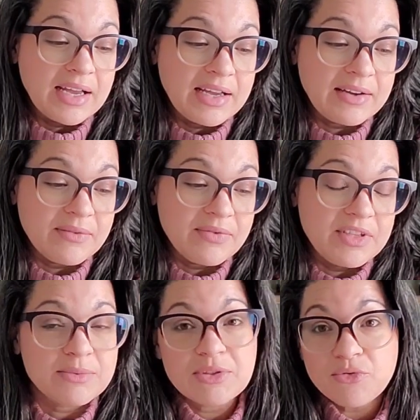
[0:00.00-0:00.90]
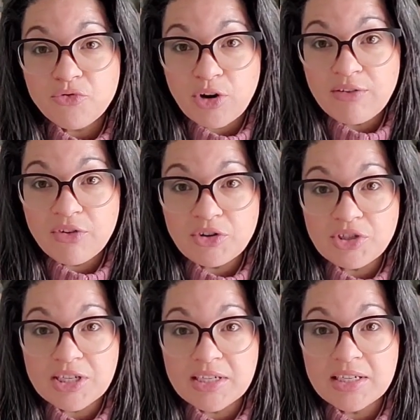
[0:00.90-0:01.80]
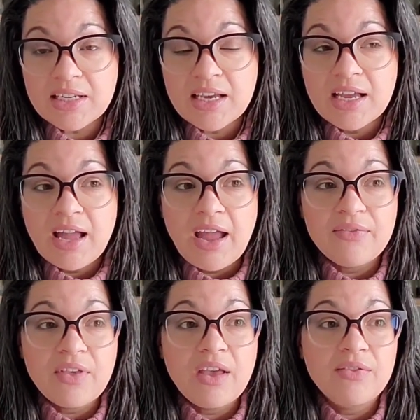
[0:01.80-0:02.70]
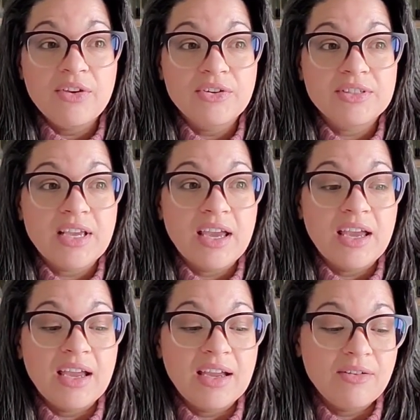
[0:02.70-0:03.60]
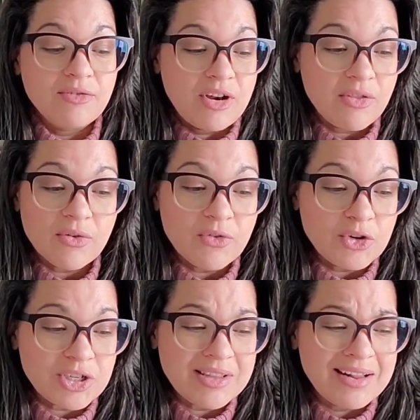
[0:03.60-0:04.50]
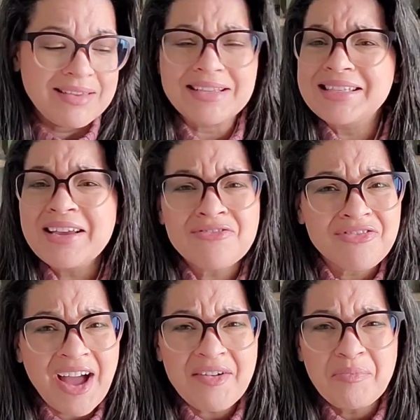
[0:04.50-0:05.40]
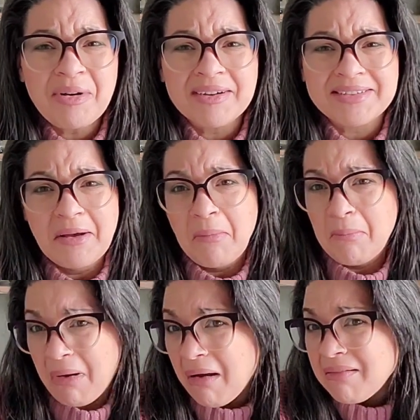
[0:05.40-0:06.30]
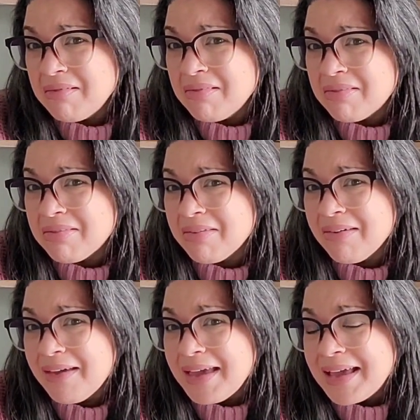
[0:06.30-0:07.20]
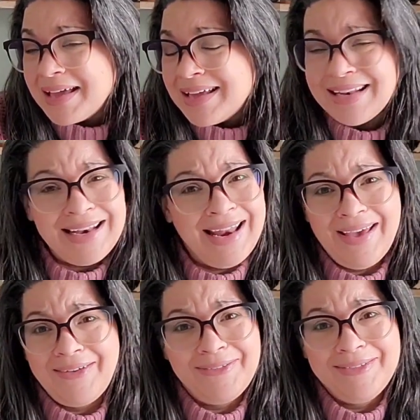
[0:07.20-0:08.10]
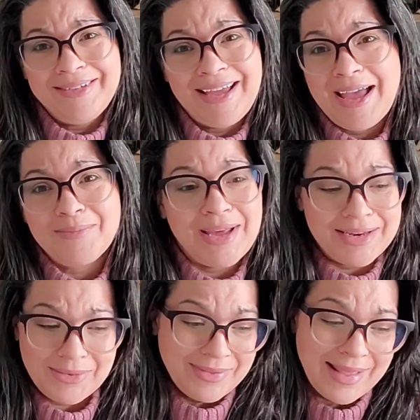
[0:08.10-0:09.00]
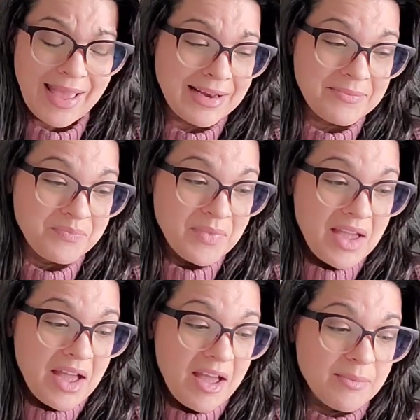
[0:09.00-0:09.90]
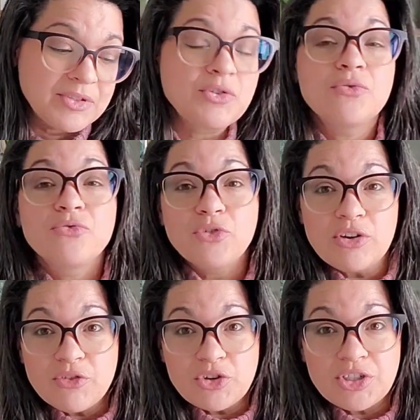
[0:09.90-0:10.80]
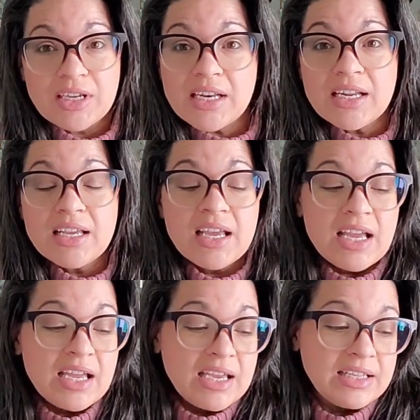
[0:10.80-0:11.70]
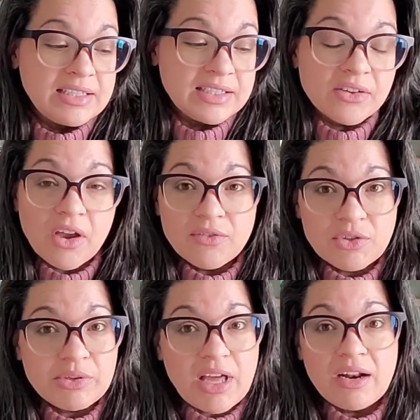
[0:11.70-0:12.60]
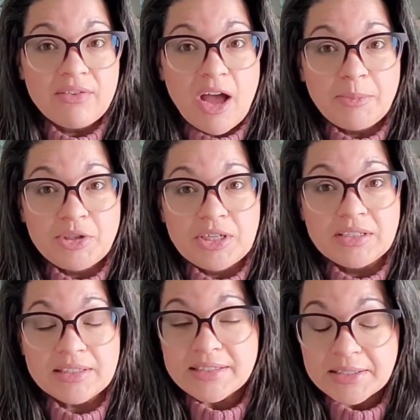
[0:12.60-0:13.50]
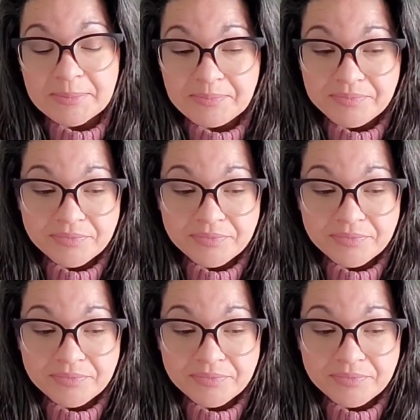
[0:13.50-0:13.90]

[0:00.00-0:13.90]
uh, this was a free version. And then there's a, another version that I think is like five bucks a month. No, I'm not doing that. Um, so the free version, it still gives you a lot of options,